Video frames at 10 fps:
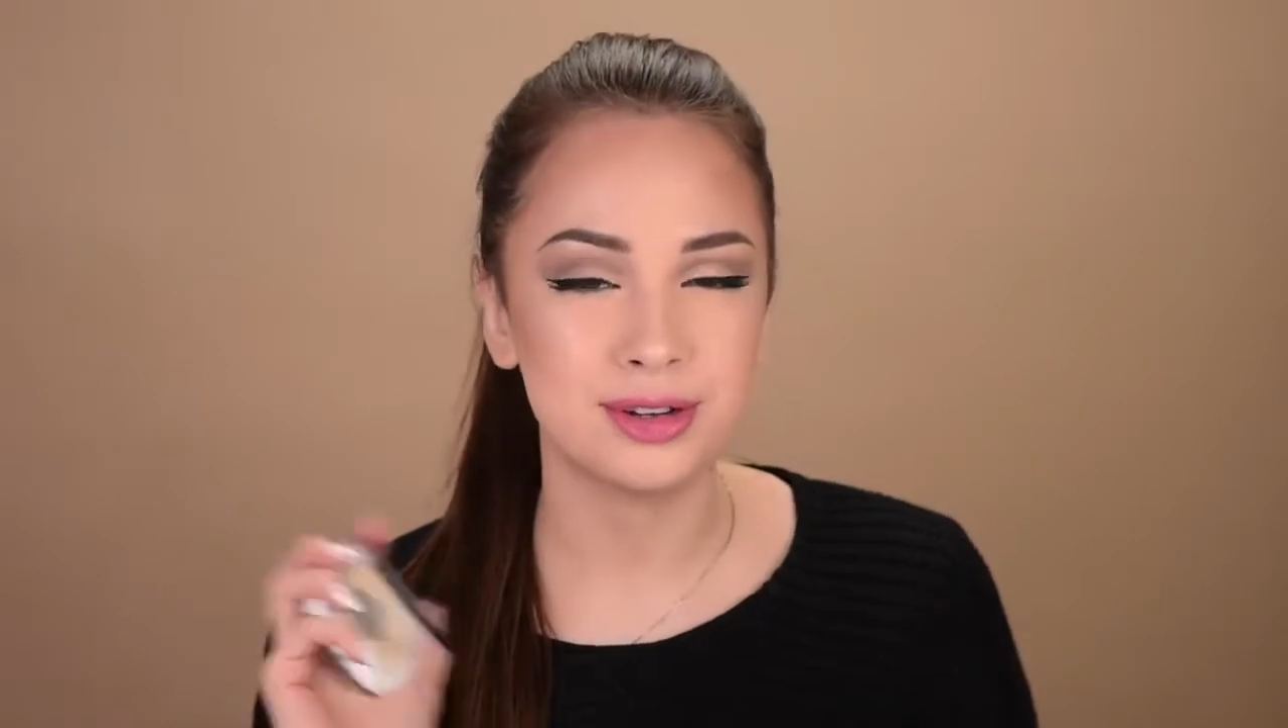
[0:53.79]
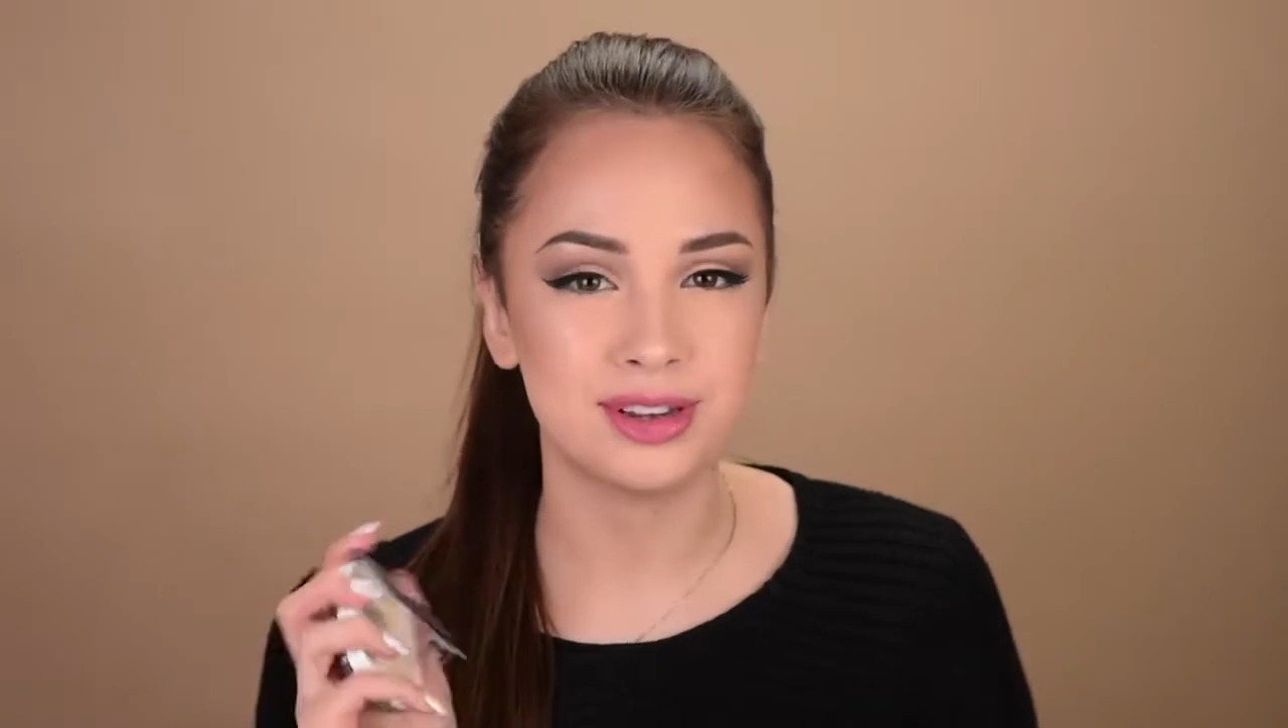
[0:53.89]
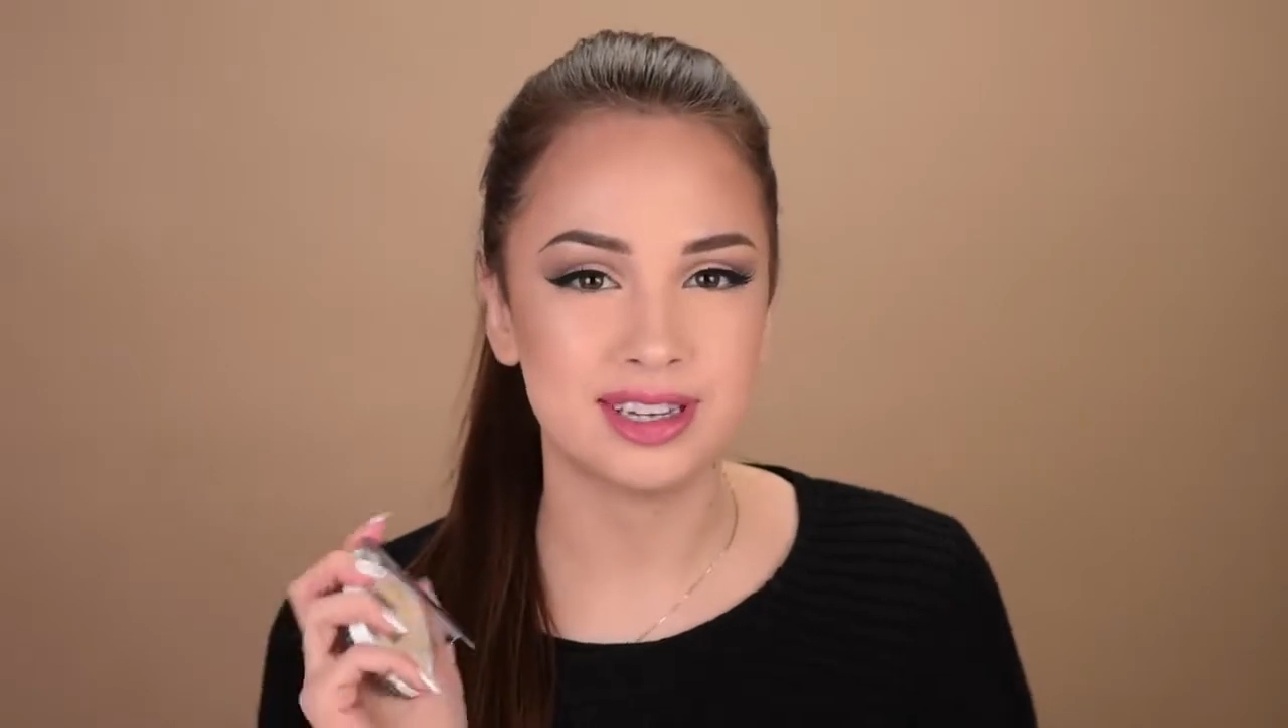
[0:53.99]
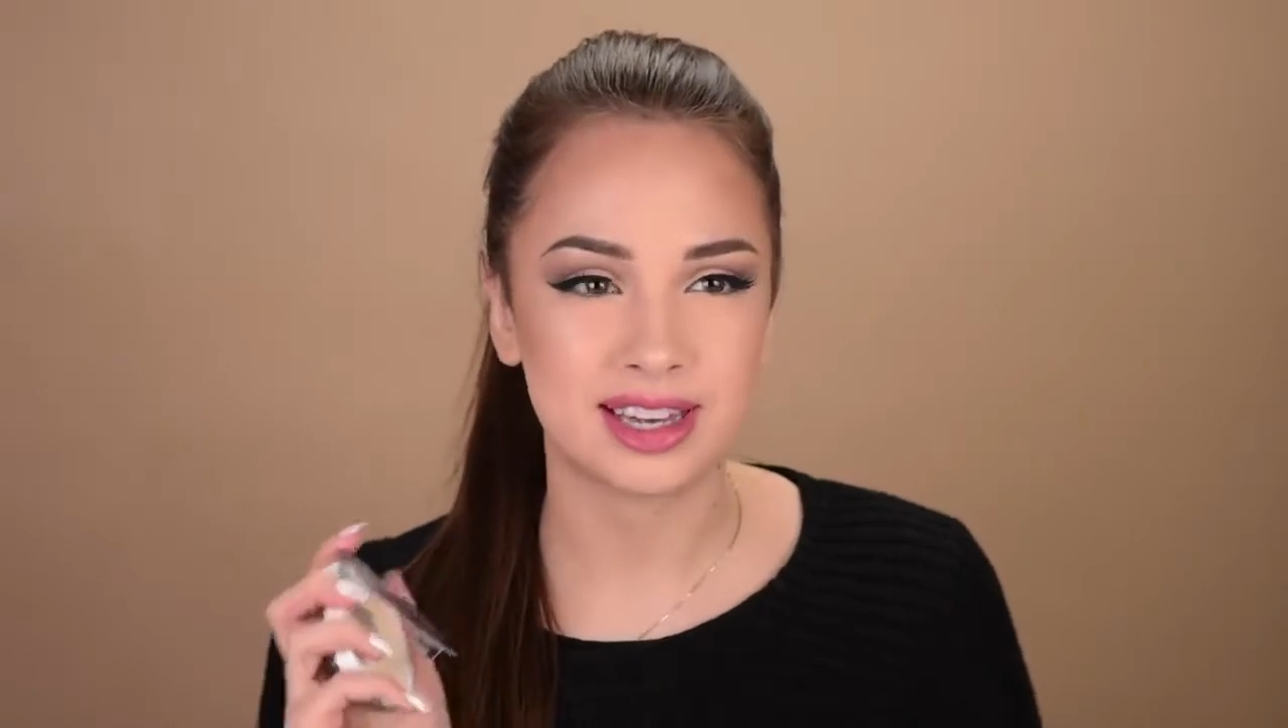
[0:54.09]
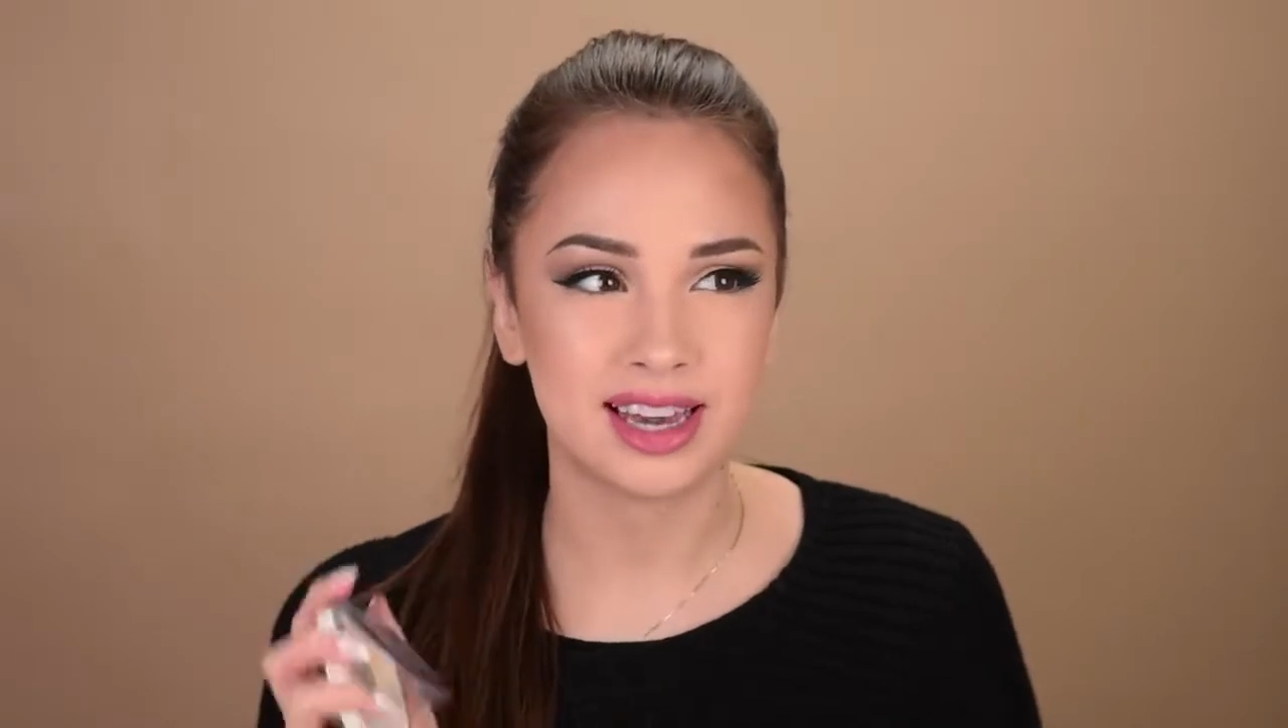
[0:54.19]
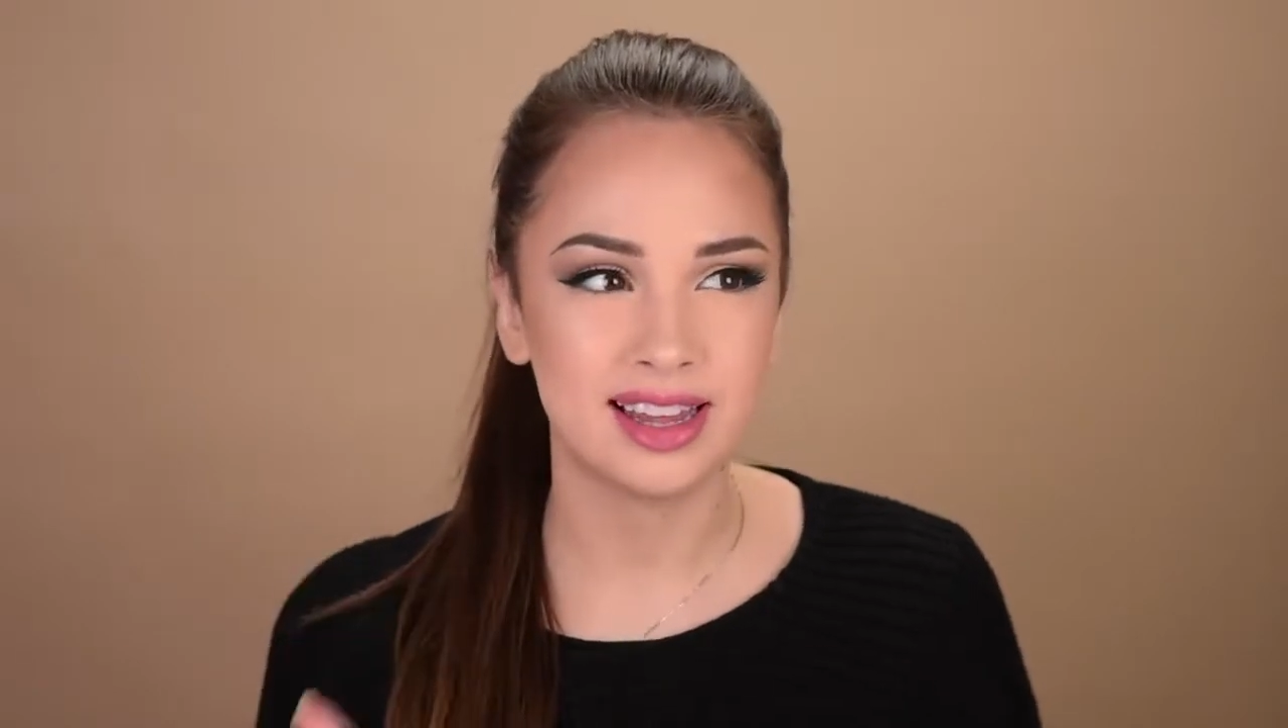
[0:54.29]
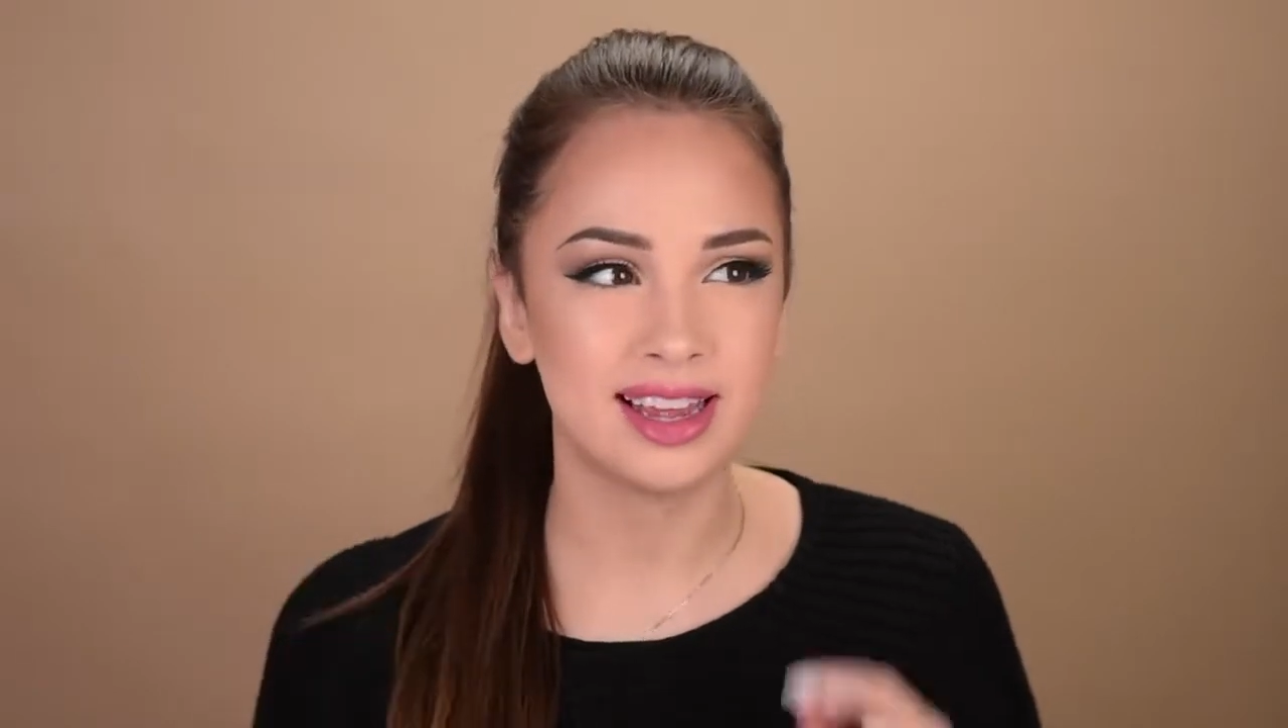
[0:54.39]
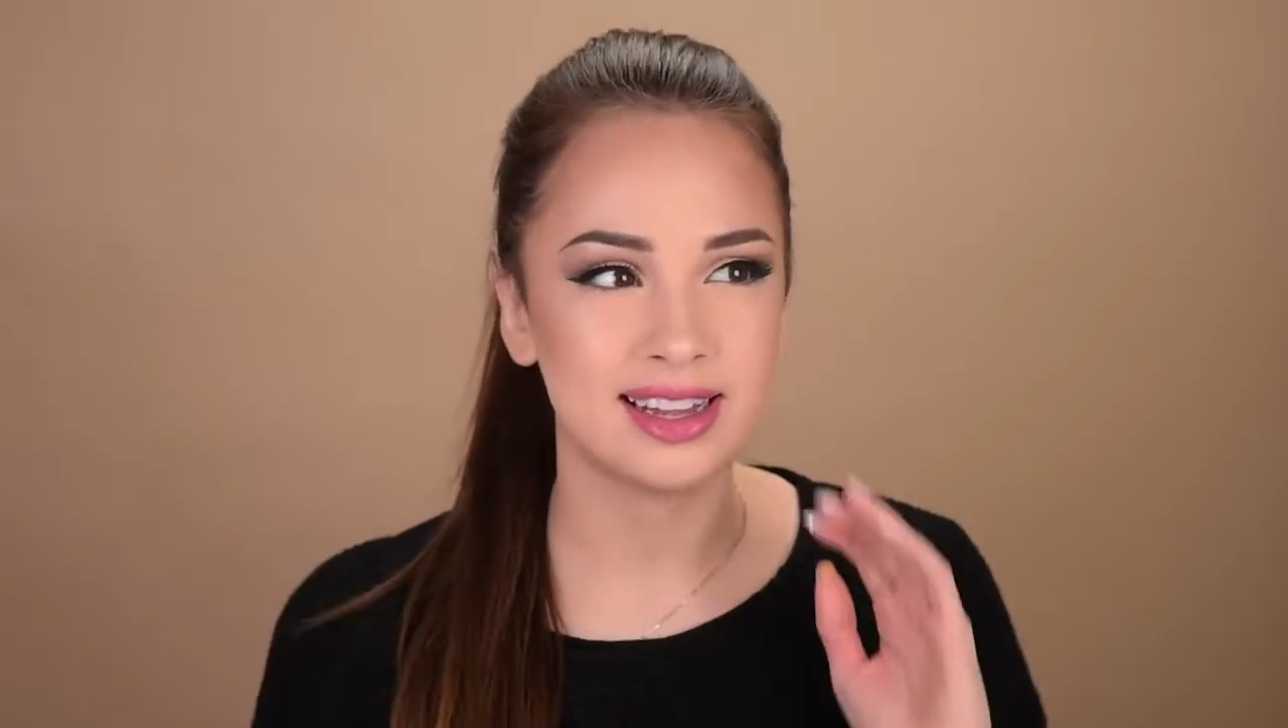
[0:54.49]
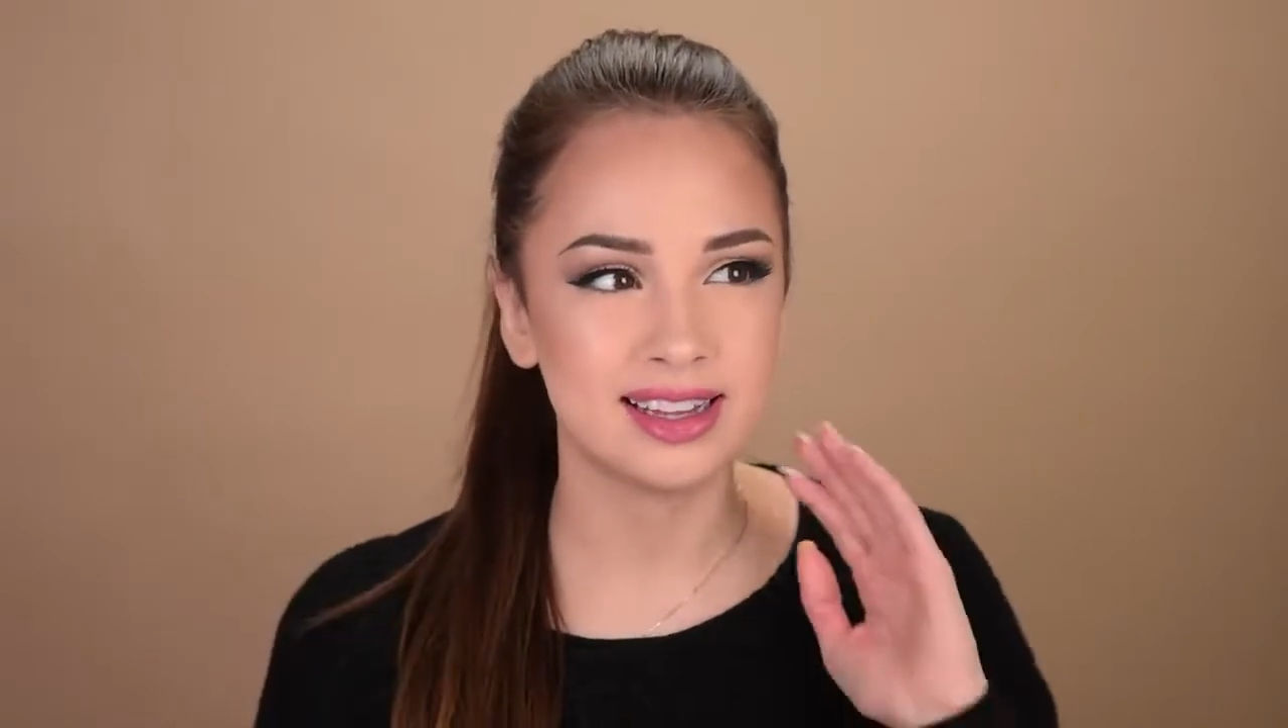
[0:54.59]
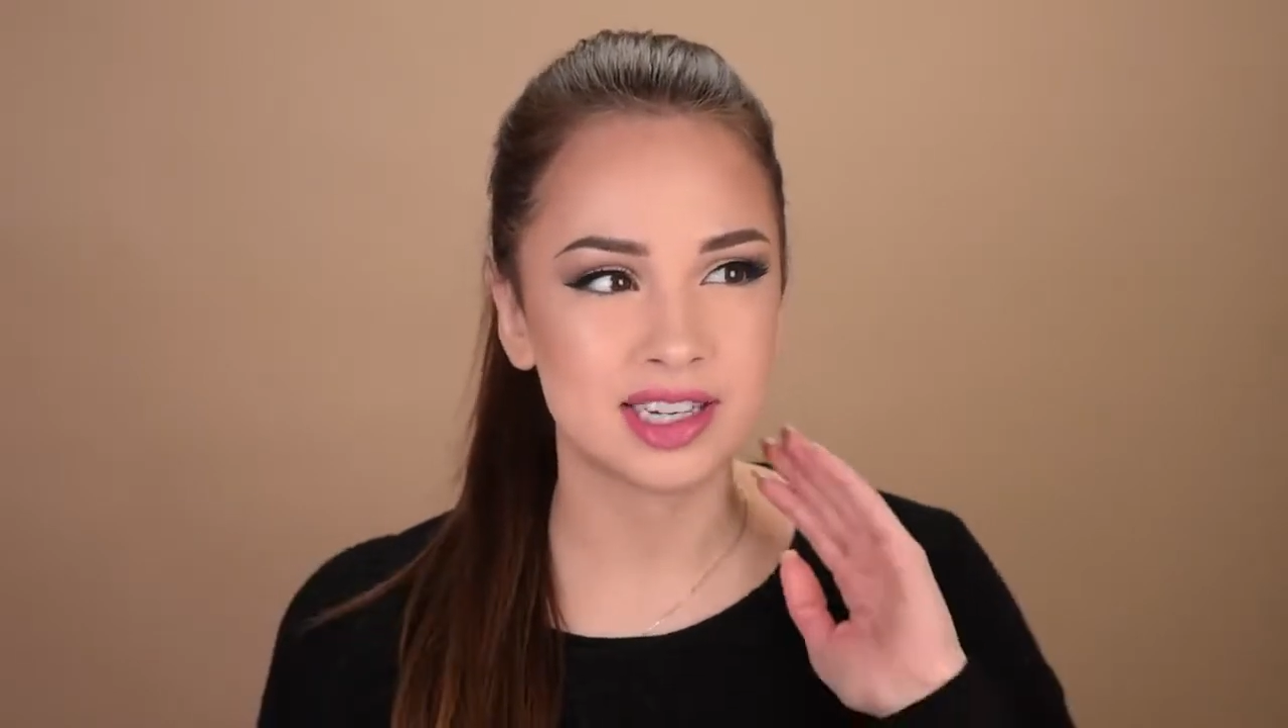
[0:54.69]
on the skin
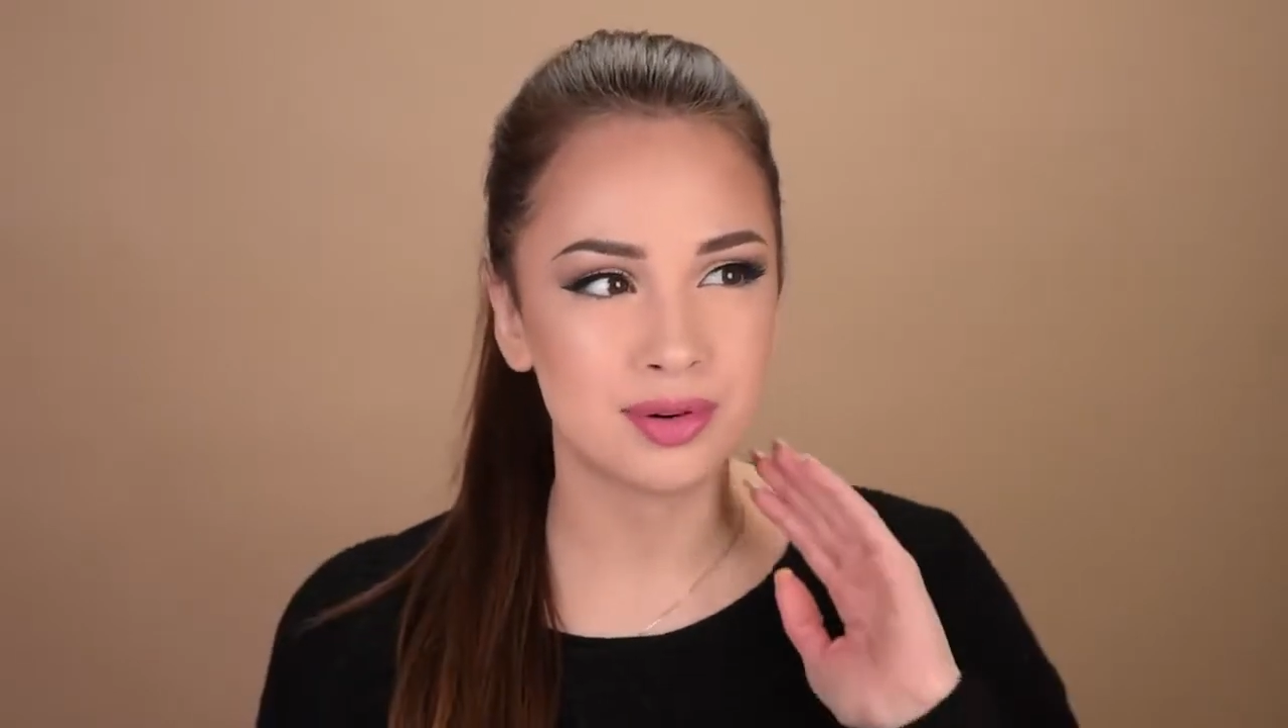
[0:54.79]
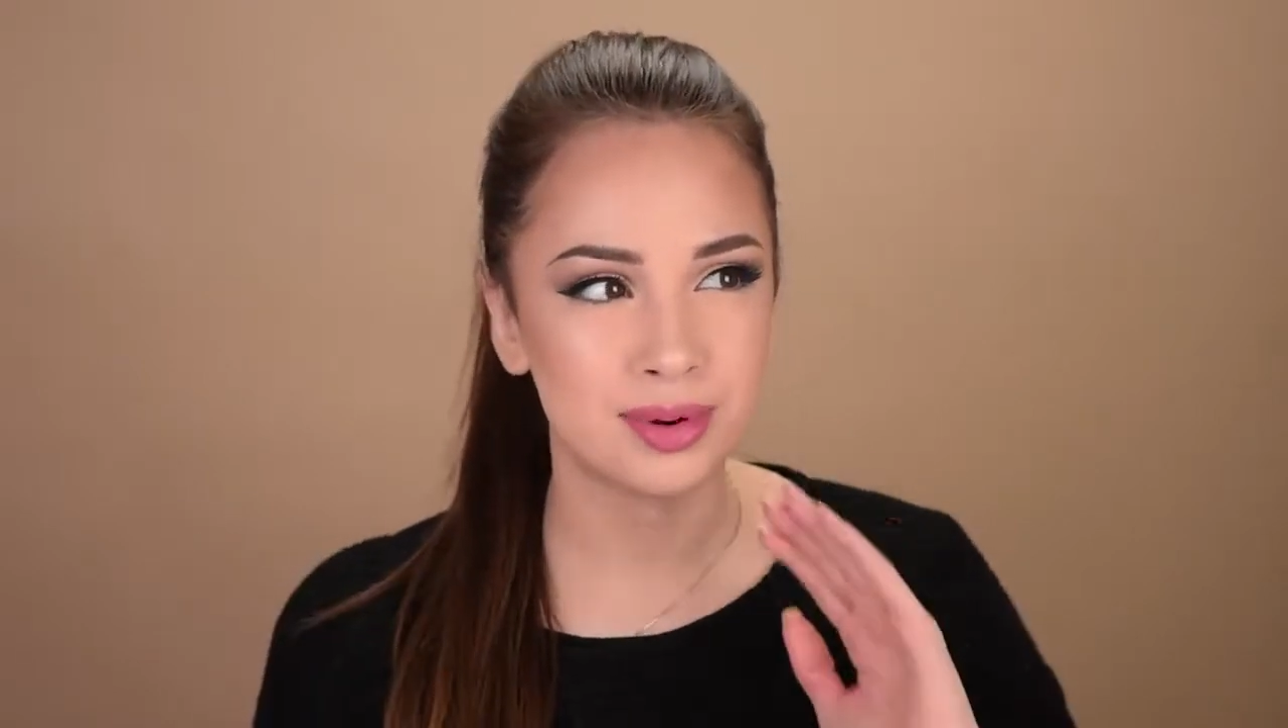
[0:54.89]
and it's a